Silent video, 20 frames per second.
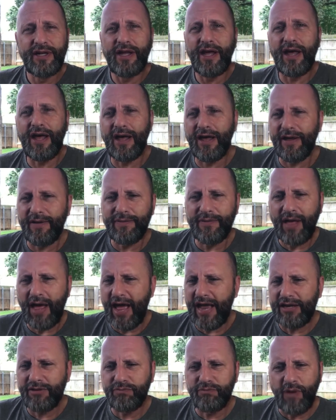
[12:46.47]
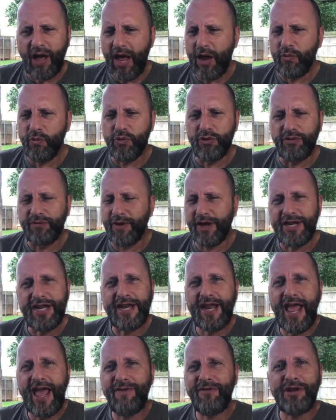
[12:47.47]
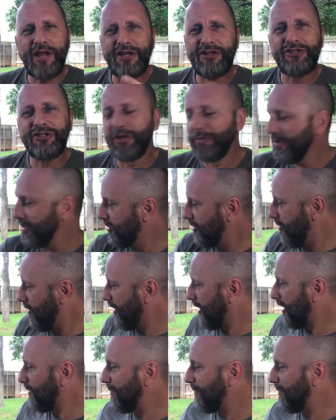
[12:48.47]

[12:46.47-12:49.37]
I would, if I didn't have it, I'd still be doing it.